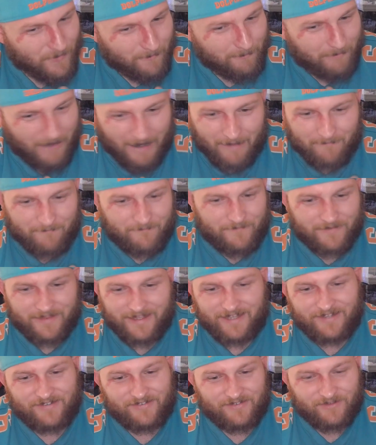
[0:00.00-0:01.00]
Pumped for
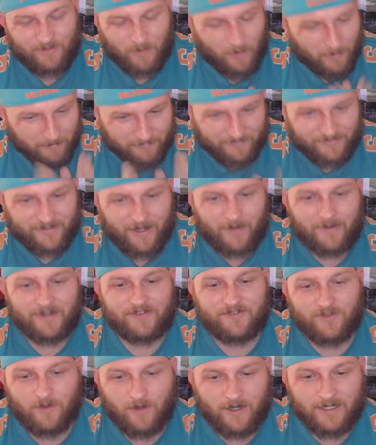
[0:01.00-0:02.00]
this. I'm so
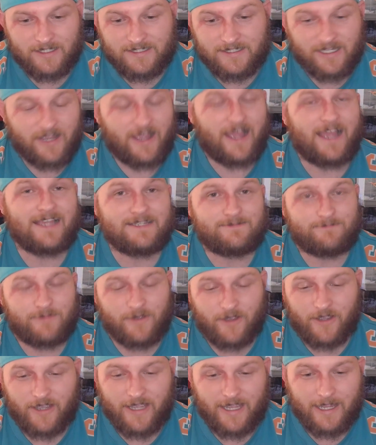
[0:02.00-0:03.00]
excited. So Hayes
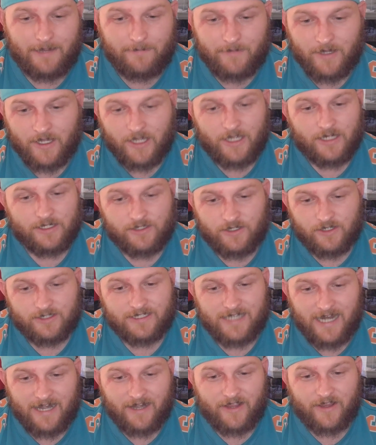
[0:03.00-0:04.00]
Perham,
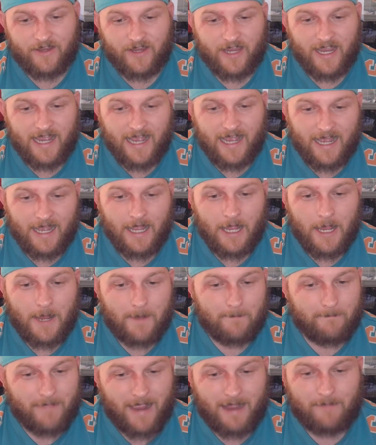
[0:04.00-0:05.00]
Josh Adokar,
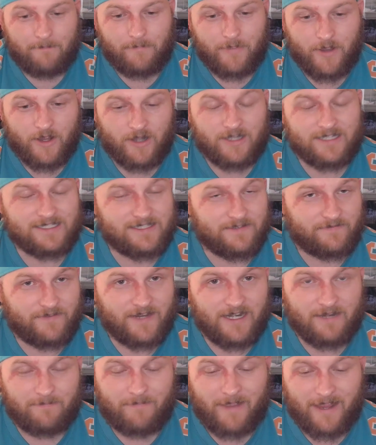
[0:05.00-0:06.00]
Matt Burton,
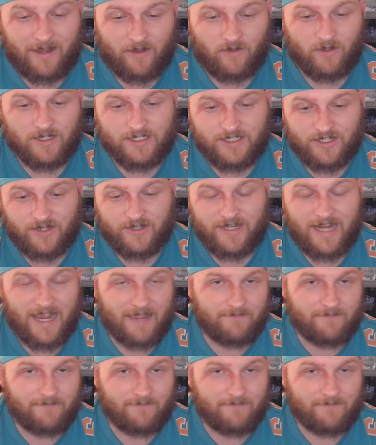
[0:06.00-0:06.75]
Tavita Pangai Jr.